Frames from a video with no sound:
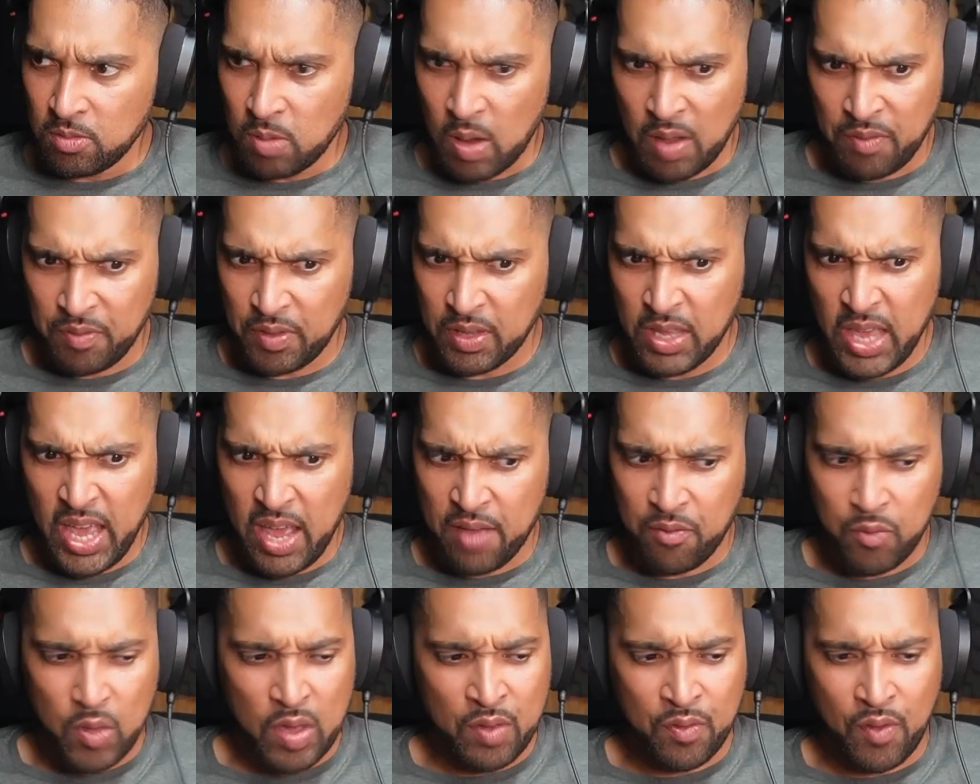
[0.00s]
think, yeah,
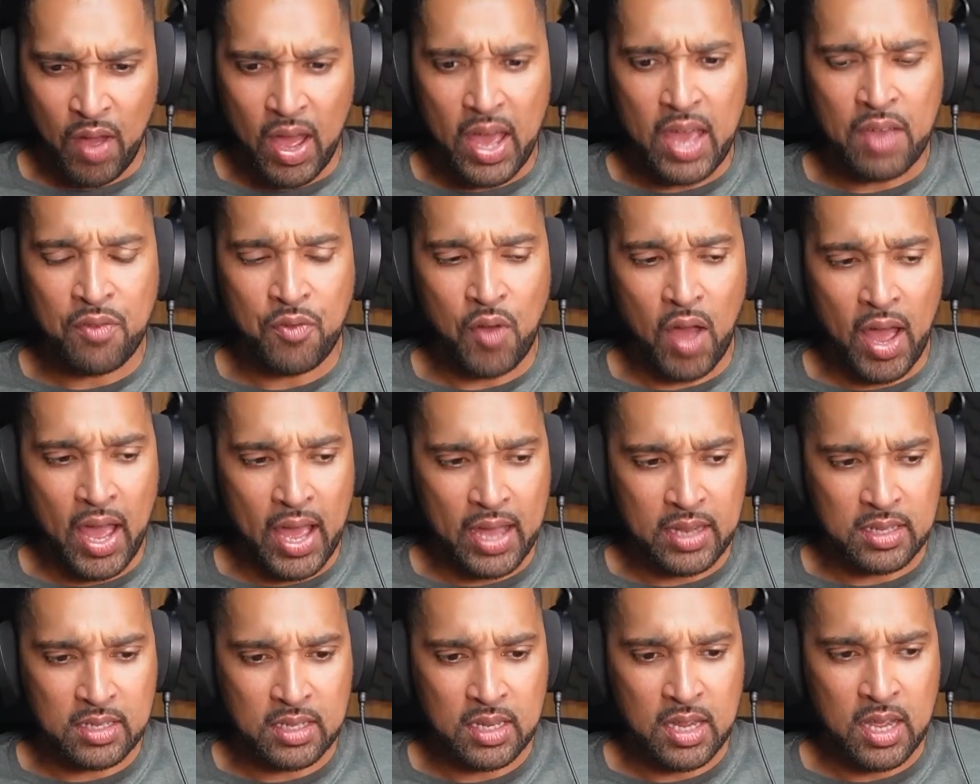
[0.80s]
if I
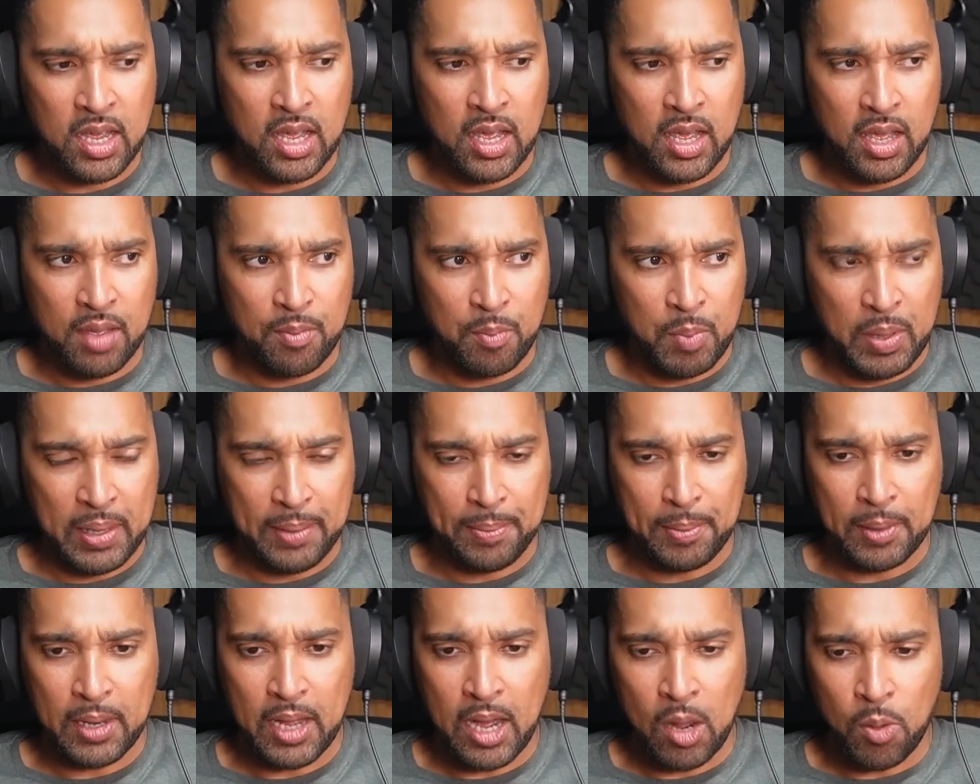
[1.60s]
had
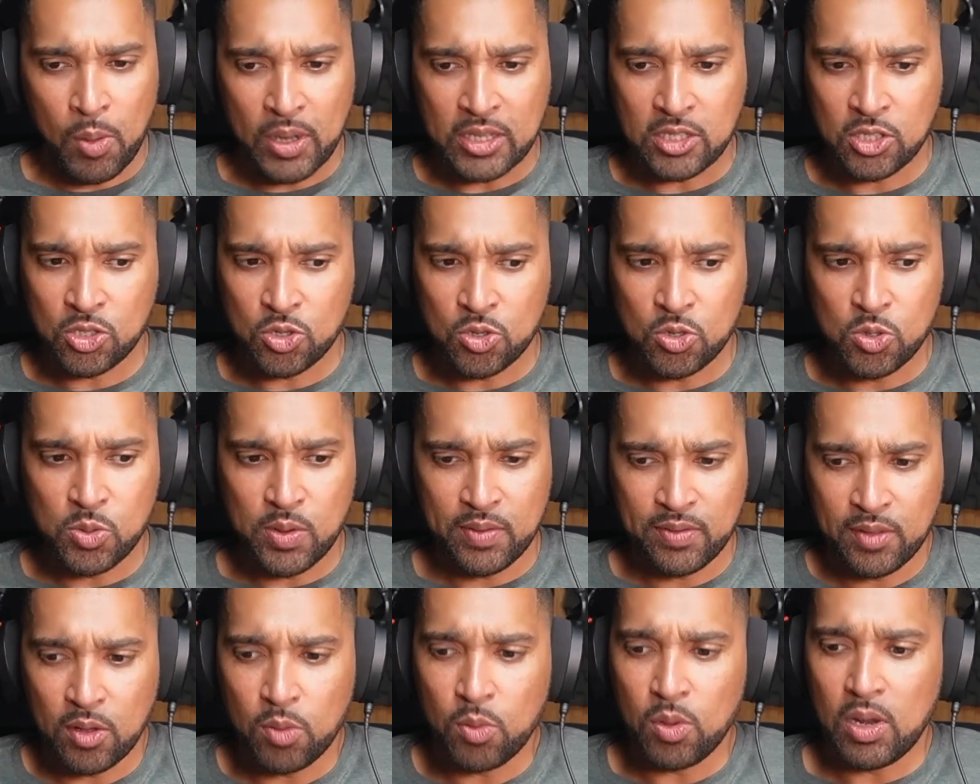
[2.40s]
people that I went to school
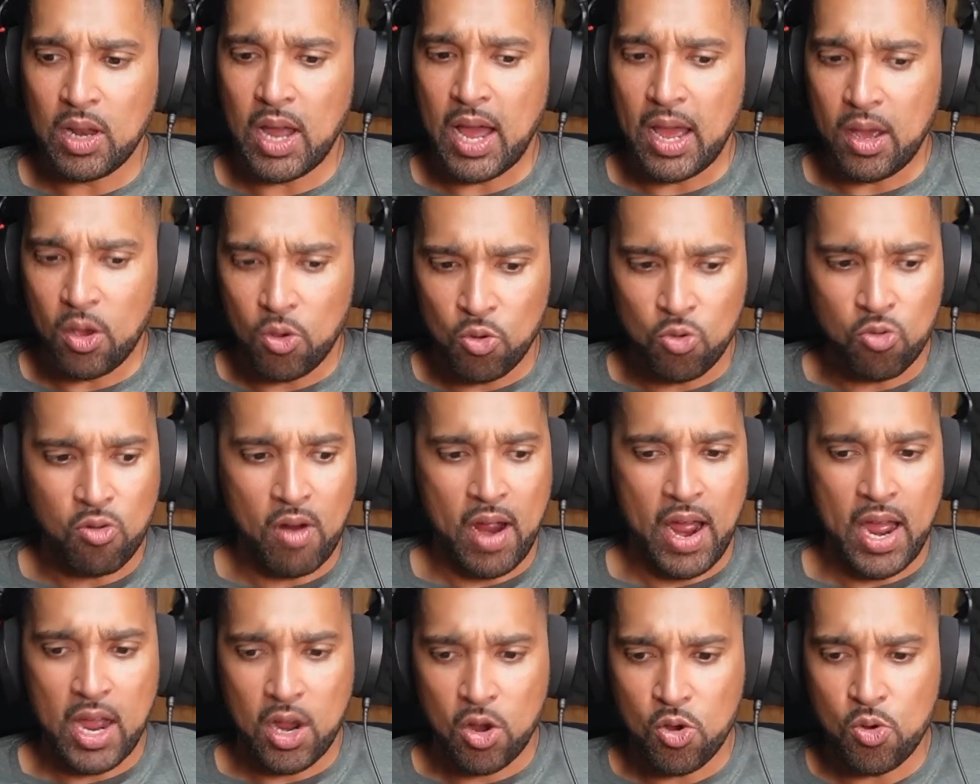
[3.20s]
with that were like, all
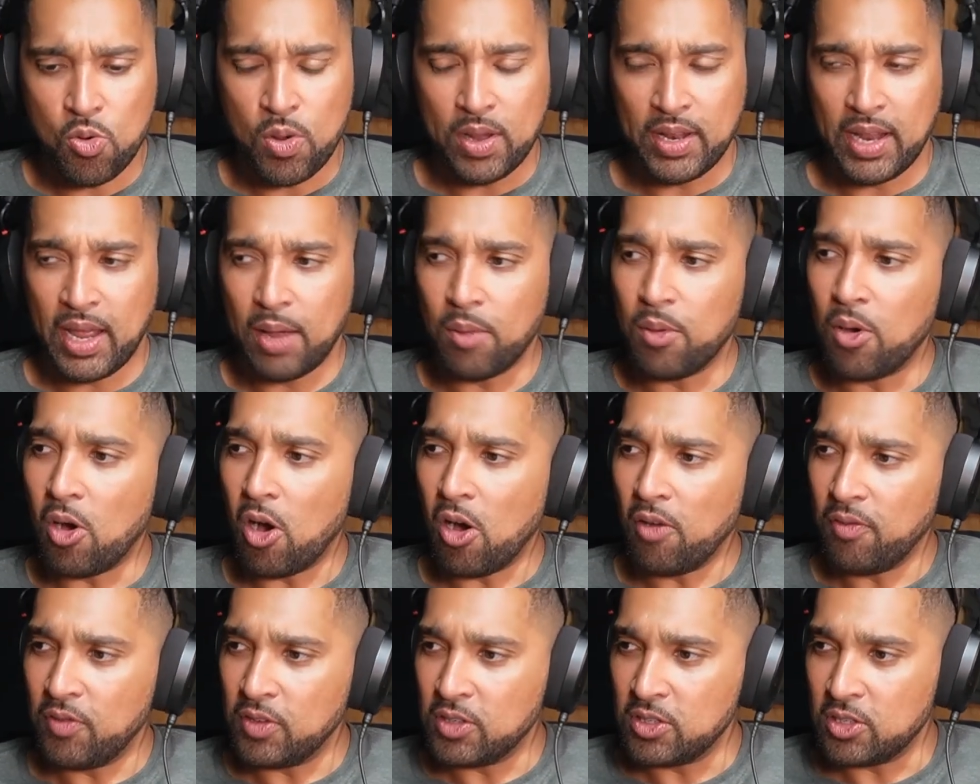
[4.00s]
right, cool, and they were
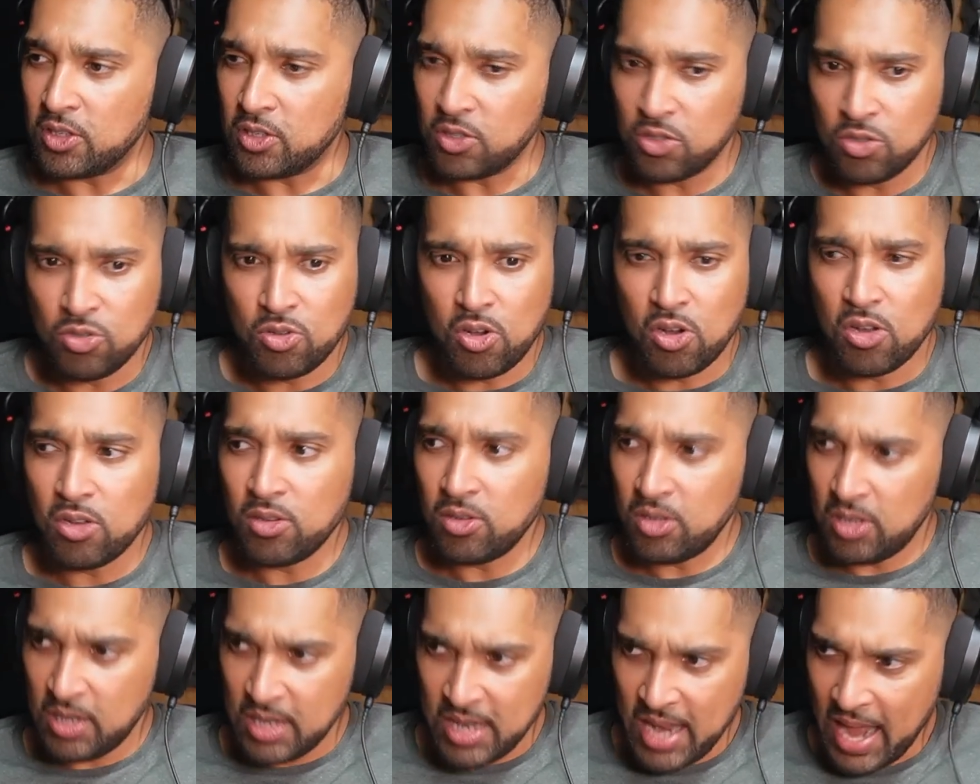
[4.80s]
officers, you got
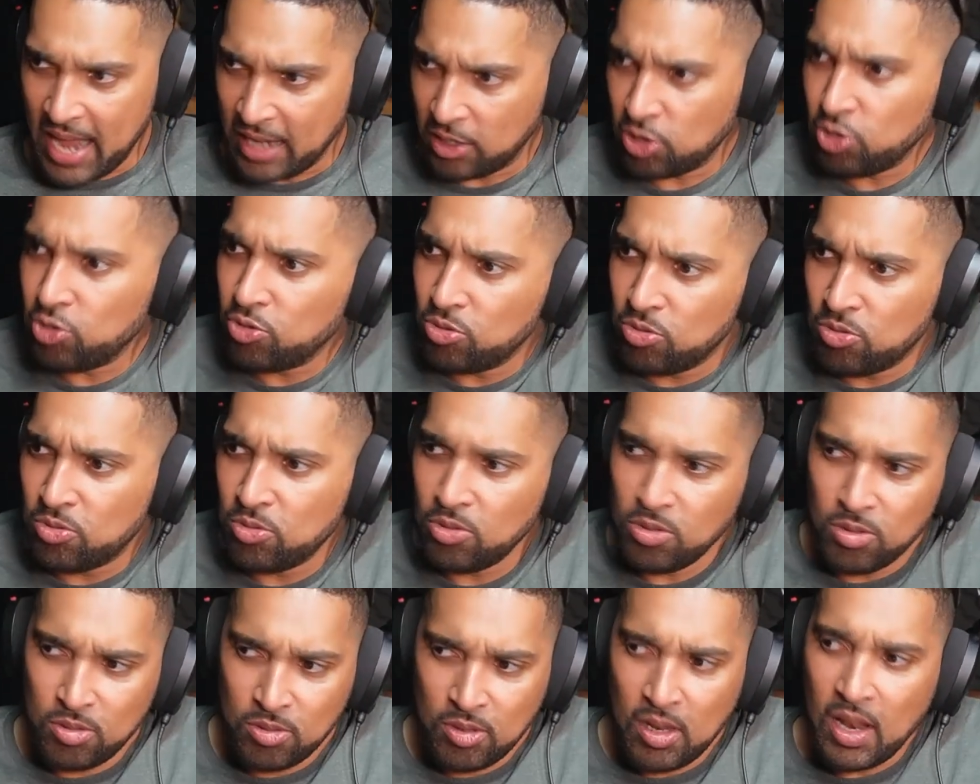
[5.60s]

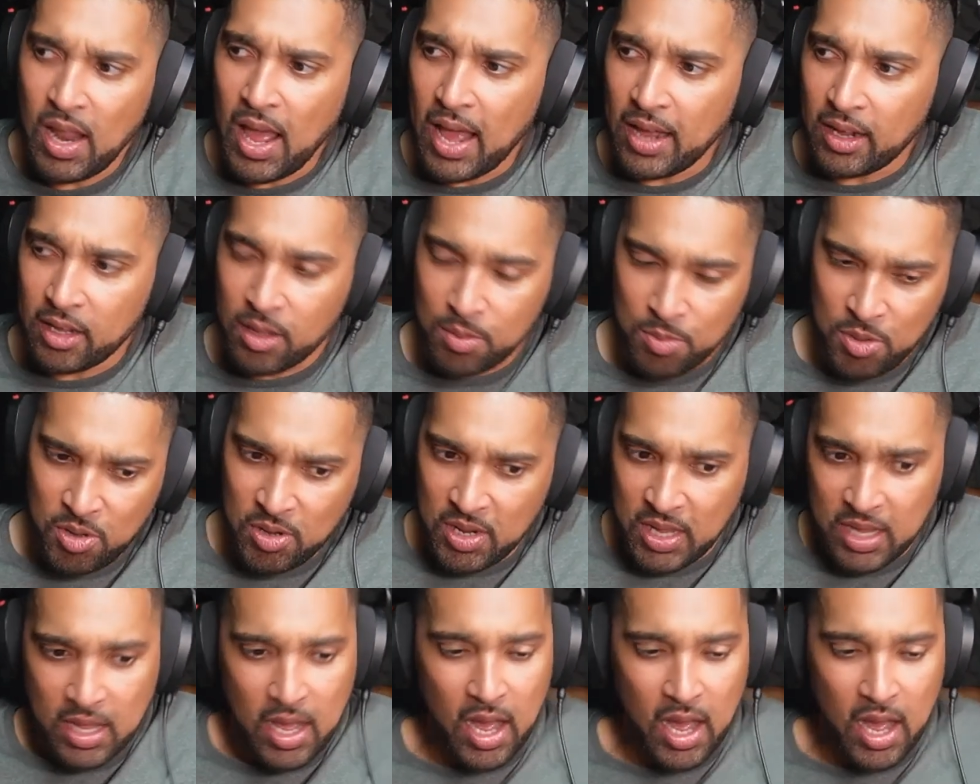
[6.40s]
natural community. Yeah,